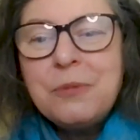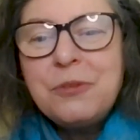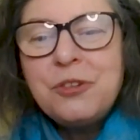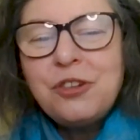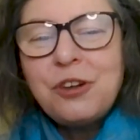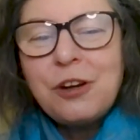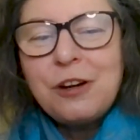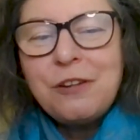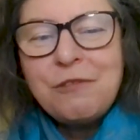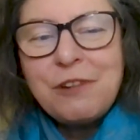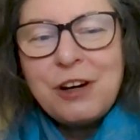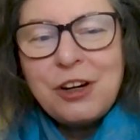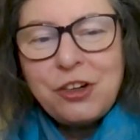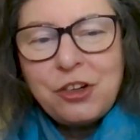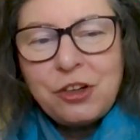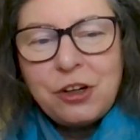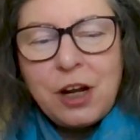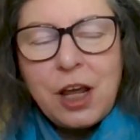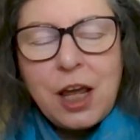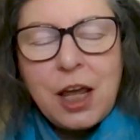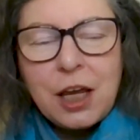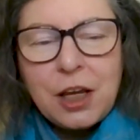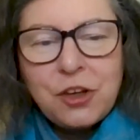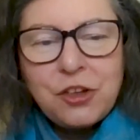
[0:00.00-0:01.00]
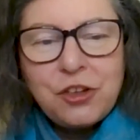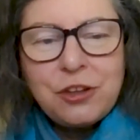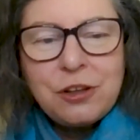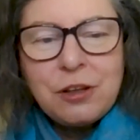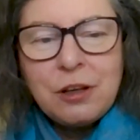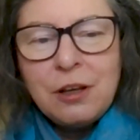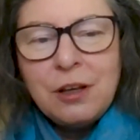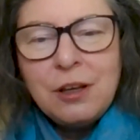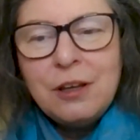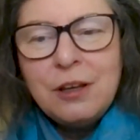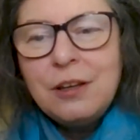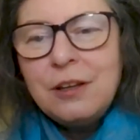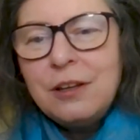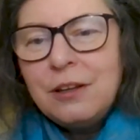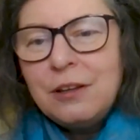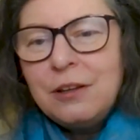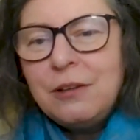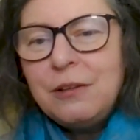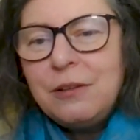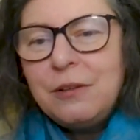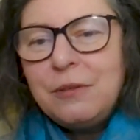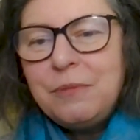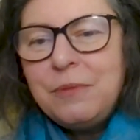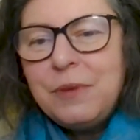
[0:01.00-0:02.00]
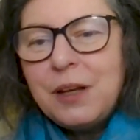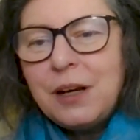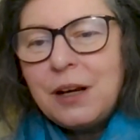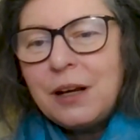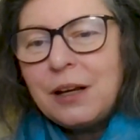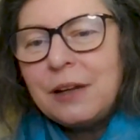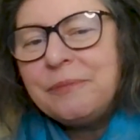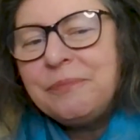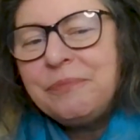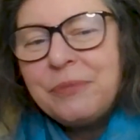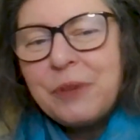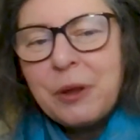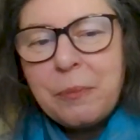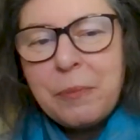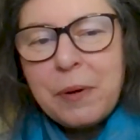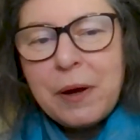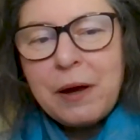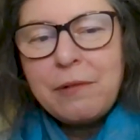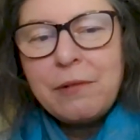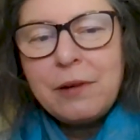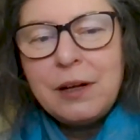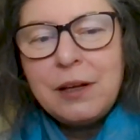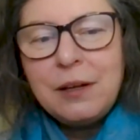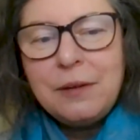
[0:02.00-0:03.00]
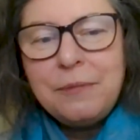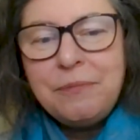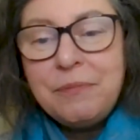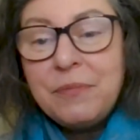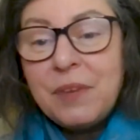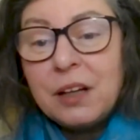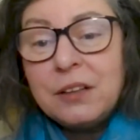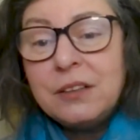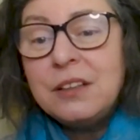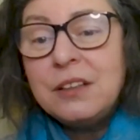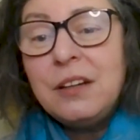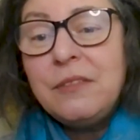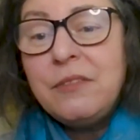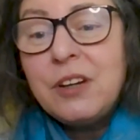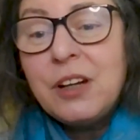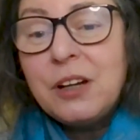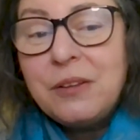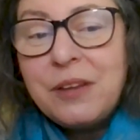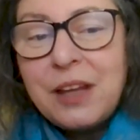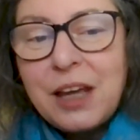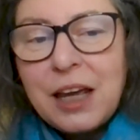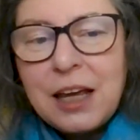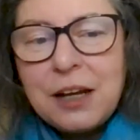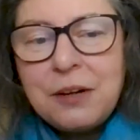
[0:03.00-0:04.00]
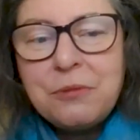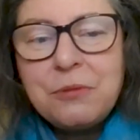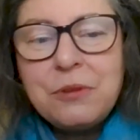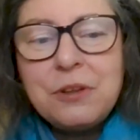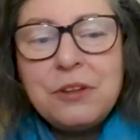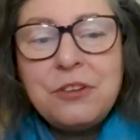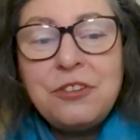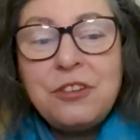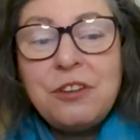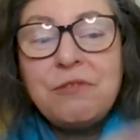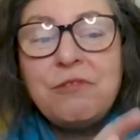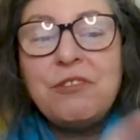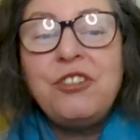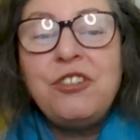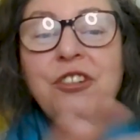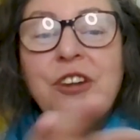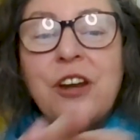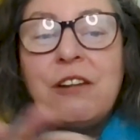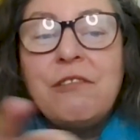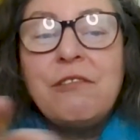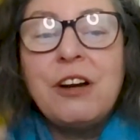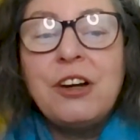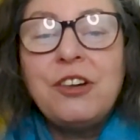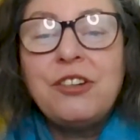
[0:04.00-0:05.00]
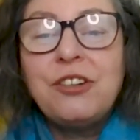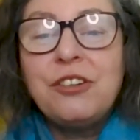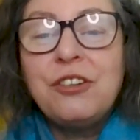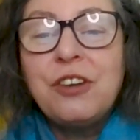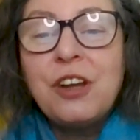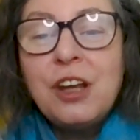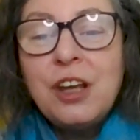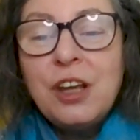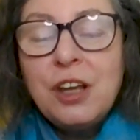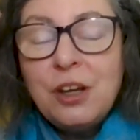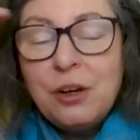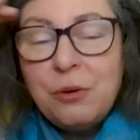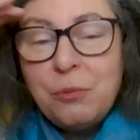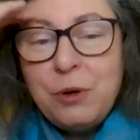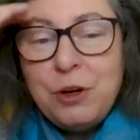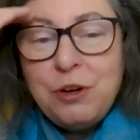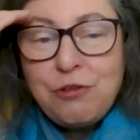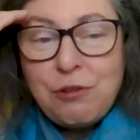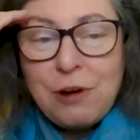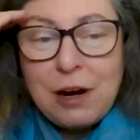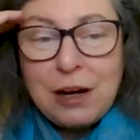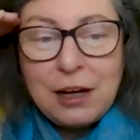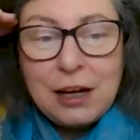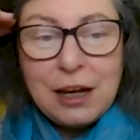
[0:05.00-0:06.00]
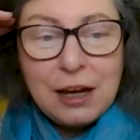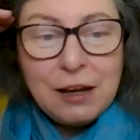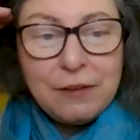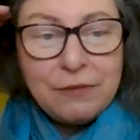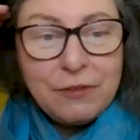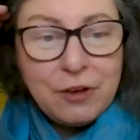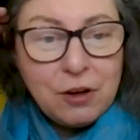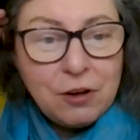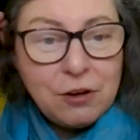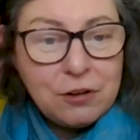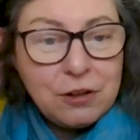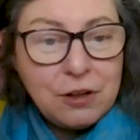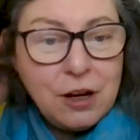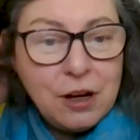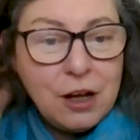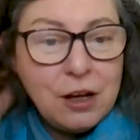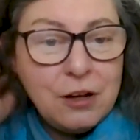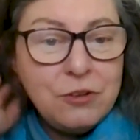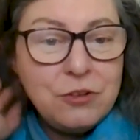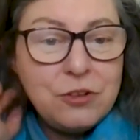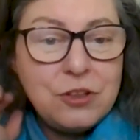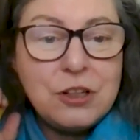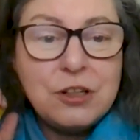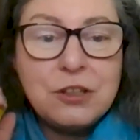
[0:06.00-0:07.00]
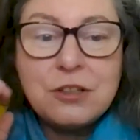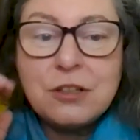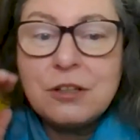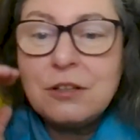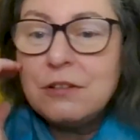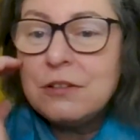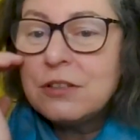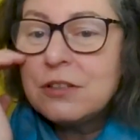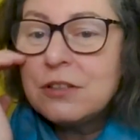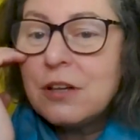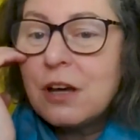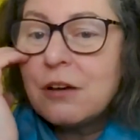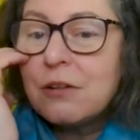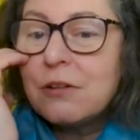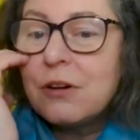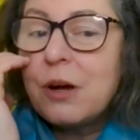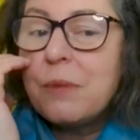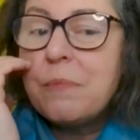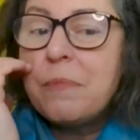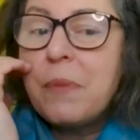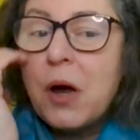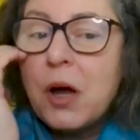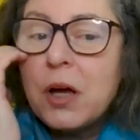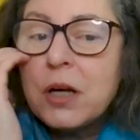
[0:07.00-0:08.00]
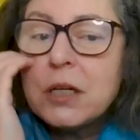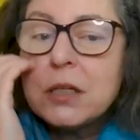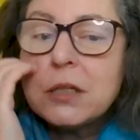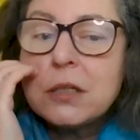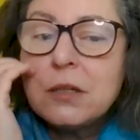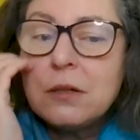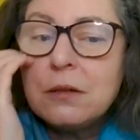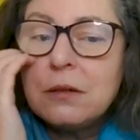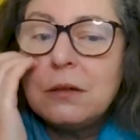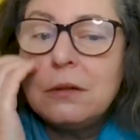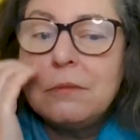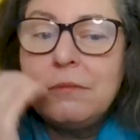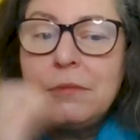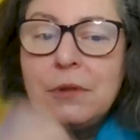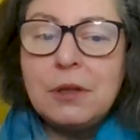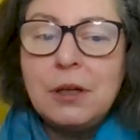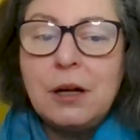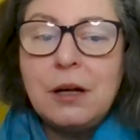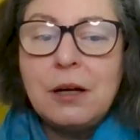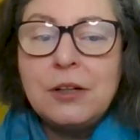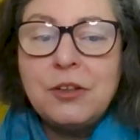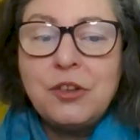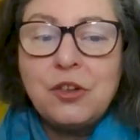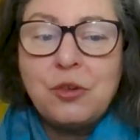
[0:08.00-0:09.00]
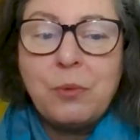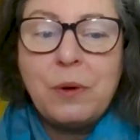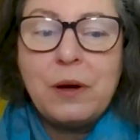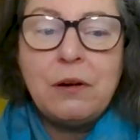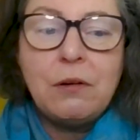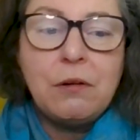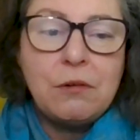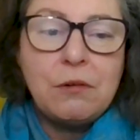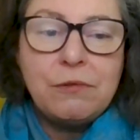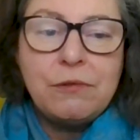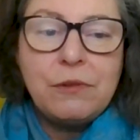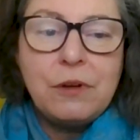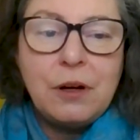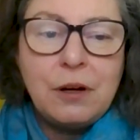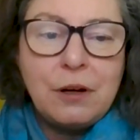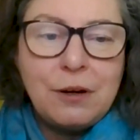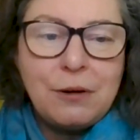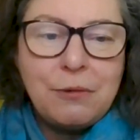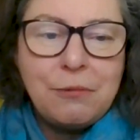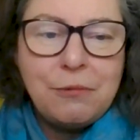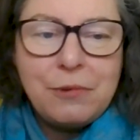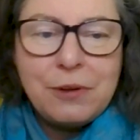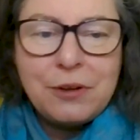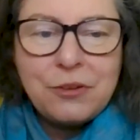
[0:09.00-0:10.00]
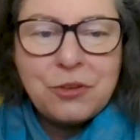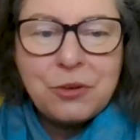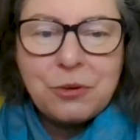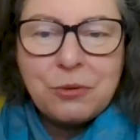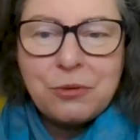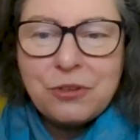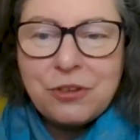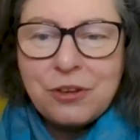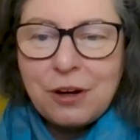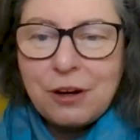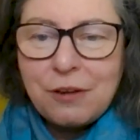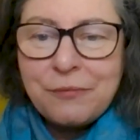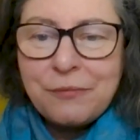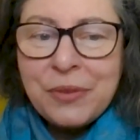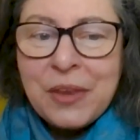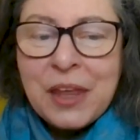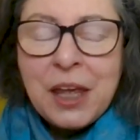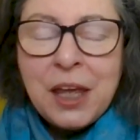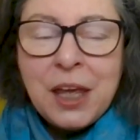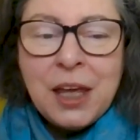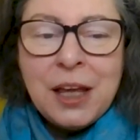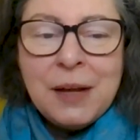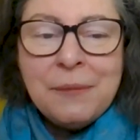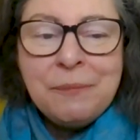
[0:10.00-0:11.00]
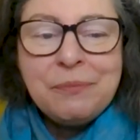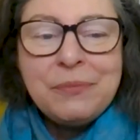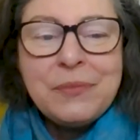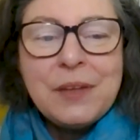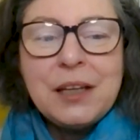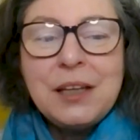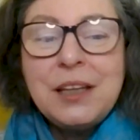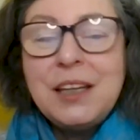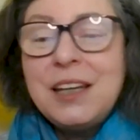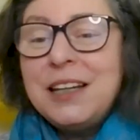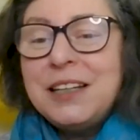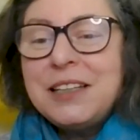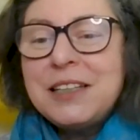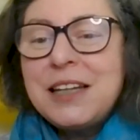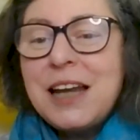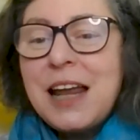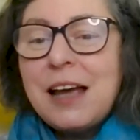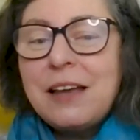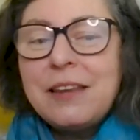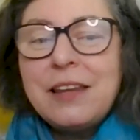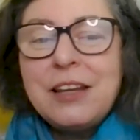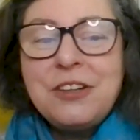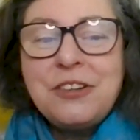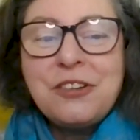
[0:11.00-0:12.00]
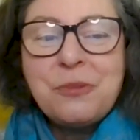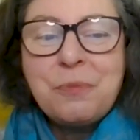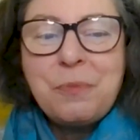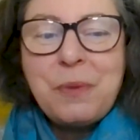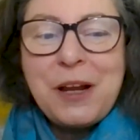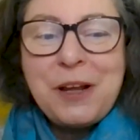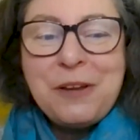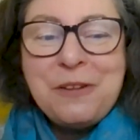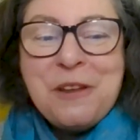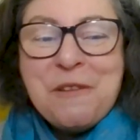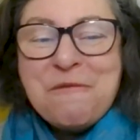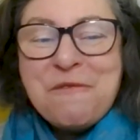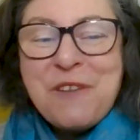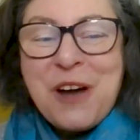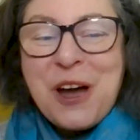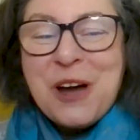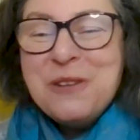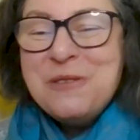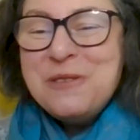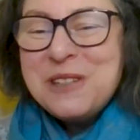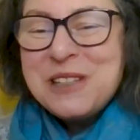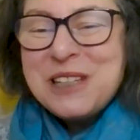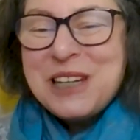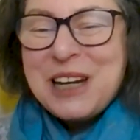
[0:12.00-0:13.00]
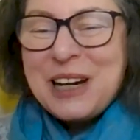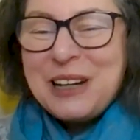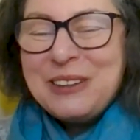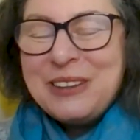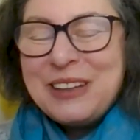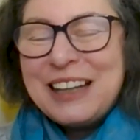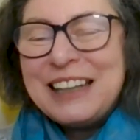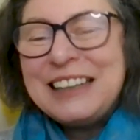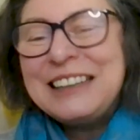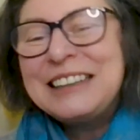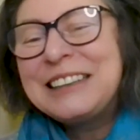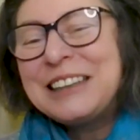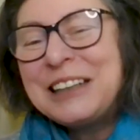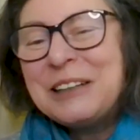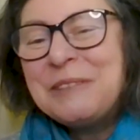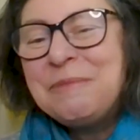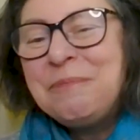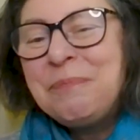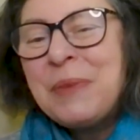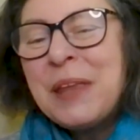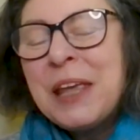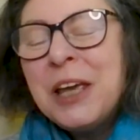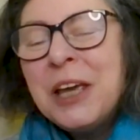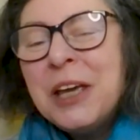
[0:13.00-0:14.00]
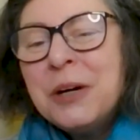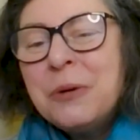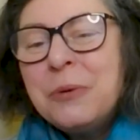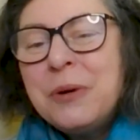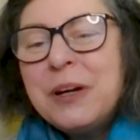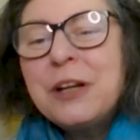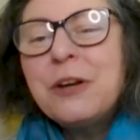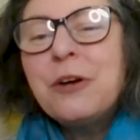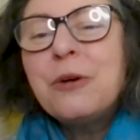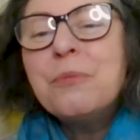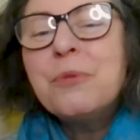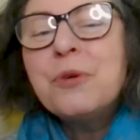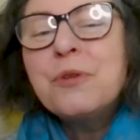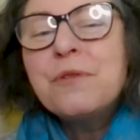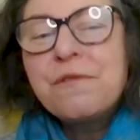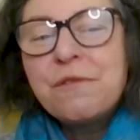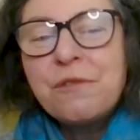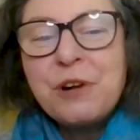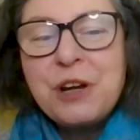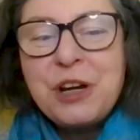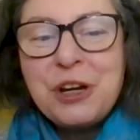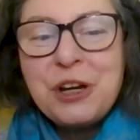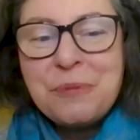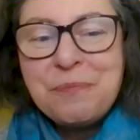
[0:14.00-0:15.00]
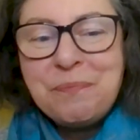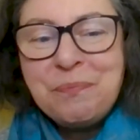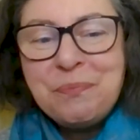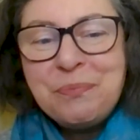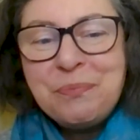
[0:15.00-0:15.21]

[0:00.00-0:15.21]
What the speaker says: was Generation X, who apparently I didn't even know they had all these different generations. We drank out of garden hoses and cycled our bikes till the lights went off, and all this sort of stuff. And kids now, they just play on their phones, don't they? So we had a lot more freedom.